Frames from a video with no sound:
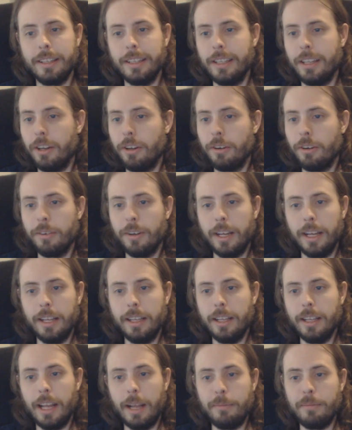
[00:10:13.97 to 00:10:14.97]

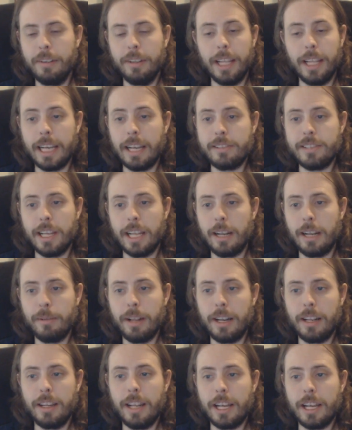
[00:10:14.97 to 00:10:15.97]
I'm like I said, I'm
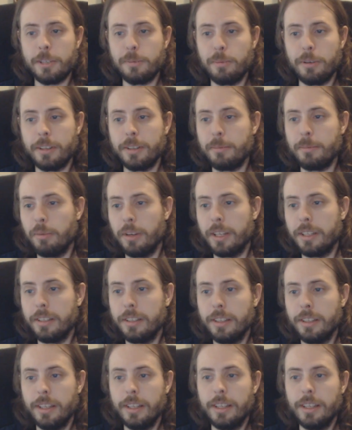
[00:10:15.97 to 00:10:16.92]
not an expert, but